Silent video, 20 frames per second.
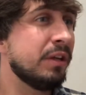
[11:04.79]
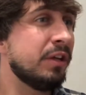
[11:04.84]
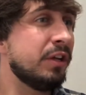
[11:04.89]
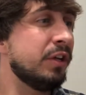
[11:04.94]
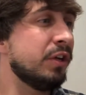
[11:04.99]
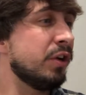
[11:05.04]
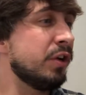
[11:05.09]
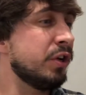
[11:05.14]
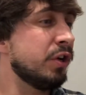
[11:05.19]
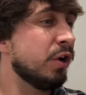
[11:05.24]

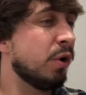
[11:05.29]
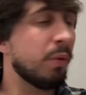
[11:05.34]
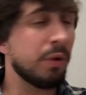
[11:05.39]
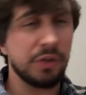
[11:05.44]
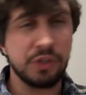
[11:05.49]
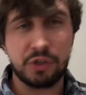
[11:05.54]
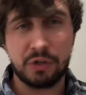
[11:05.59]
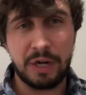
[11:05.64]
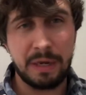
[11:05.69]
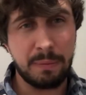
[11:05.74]
You don't
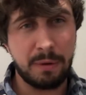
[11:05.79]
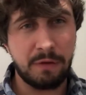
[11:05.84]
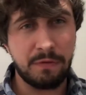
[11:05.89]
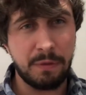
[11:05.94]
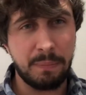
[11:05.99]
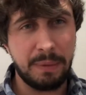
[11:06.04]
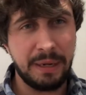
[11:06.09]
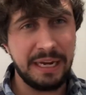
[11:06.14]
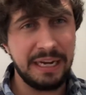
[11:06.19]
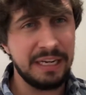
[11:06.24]
wanna scrape off
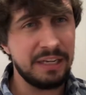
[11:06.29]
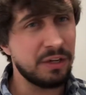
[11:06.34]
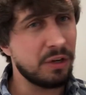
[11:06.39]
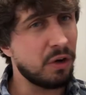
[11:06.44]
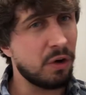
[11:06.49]
the paint,